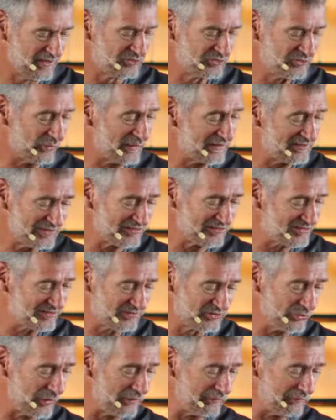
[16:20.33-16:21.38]
So he says,
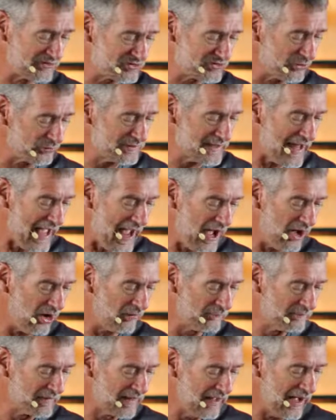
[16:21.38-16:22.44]
so he writes, "So
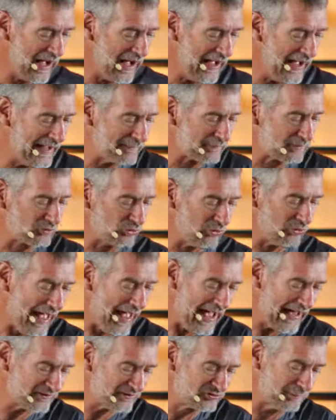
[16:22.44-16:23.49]
now I am
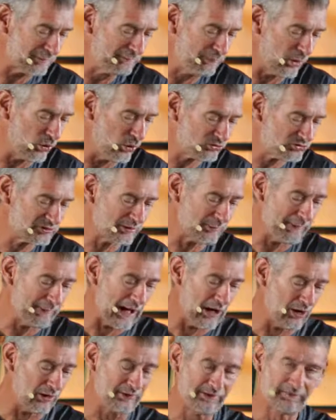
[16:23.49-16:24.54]
glad to boast
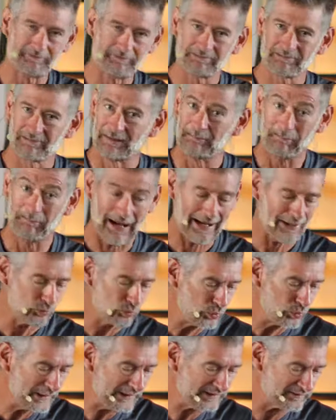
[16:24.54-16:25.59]
about my
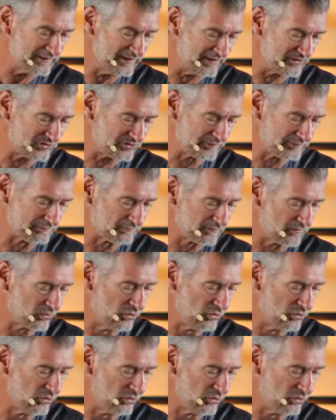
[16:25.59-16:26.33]
weakness